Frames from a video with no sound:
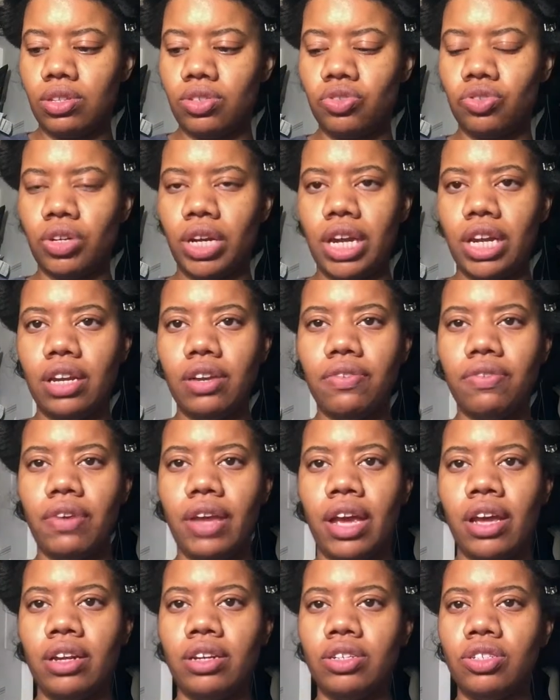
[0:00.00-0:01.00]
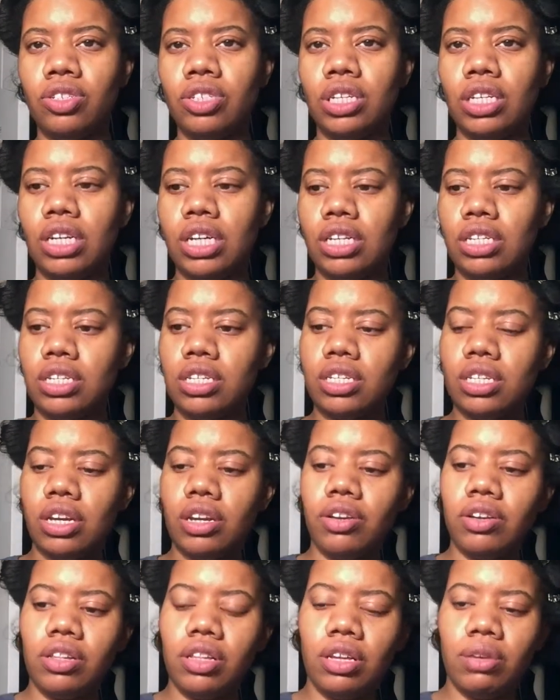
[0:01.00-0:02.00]
drained of energy
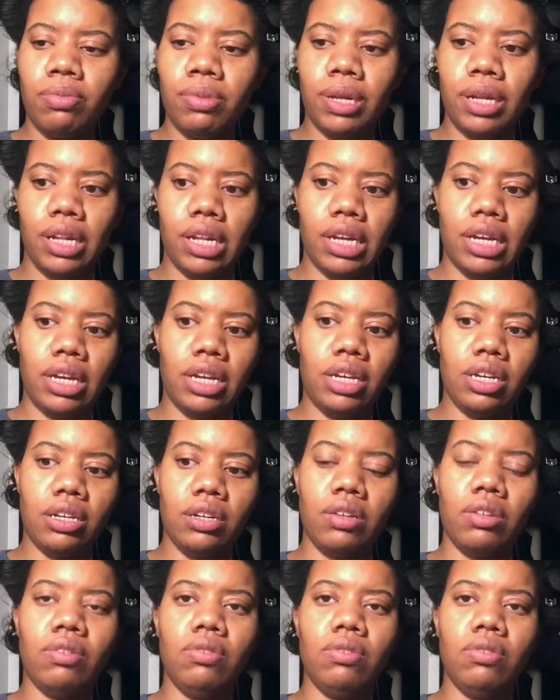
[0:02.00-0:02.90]
necessarily, but like